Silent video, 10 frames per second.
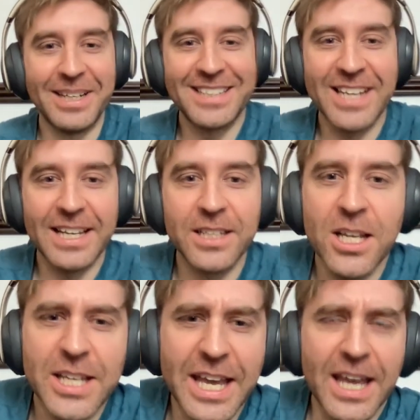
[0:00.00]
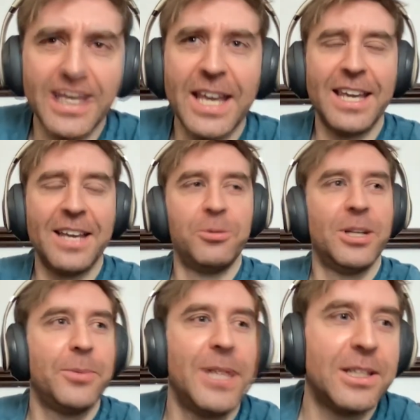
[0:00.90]
But he said, yeah,
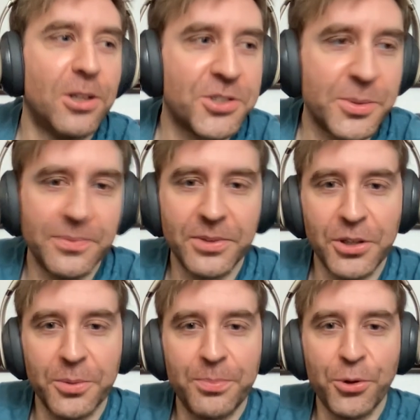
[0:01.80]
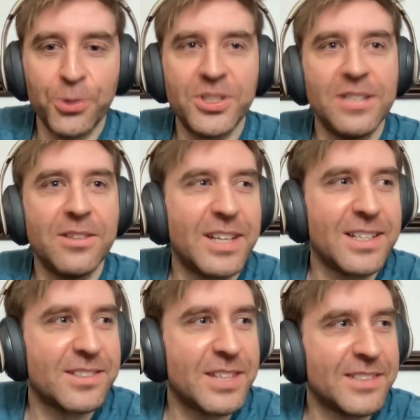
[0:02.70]
I've been eating lots of, you know, protein,
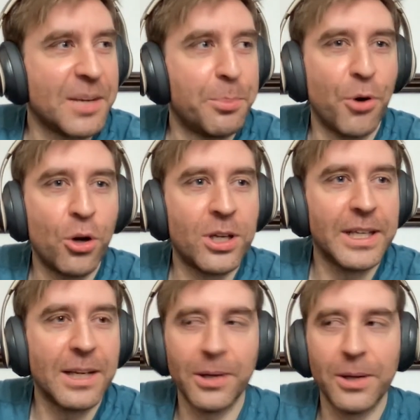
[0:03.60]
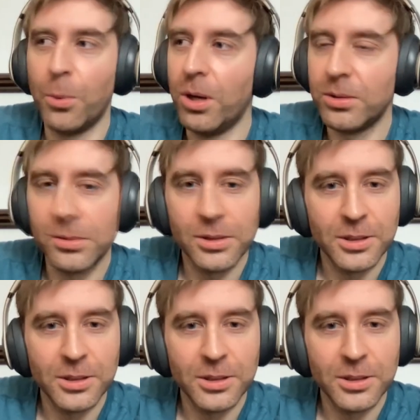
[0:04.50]
things like broccoli. I'm like, what?